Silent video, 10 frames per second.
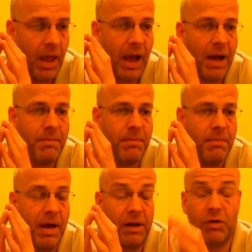
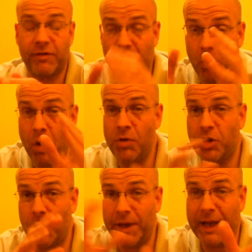and like I said, I
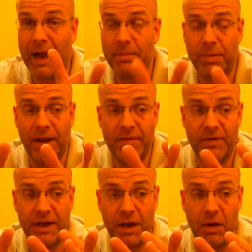won't do any gameplay
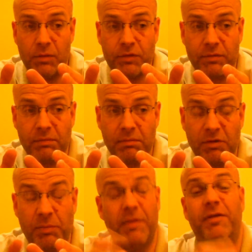videos
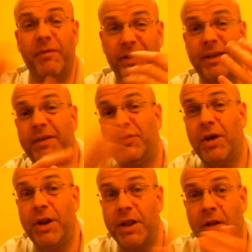specifically to
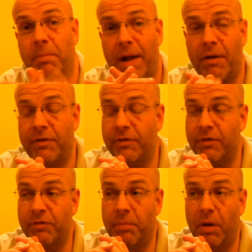show you the
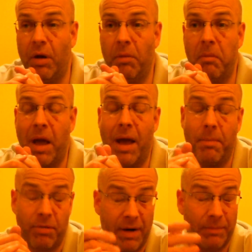comparisons, but
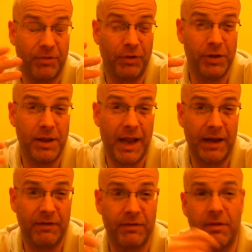perhaps on the
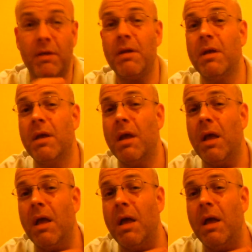next
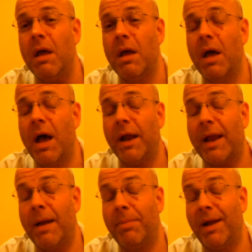
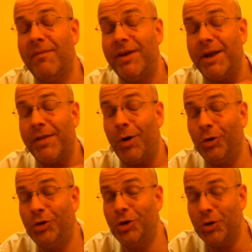gameplay video that
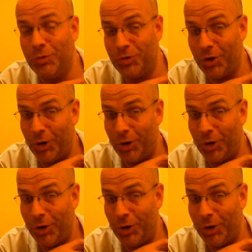I do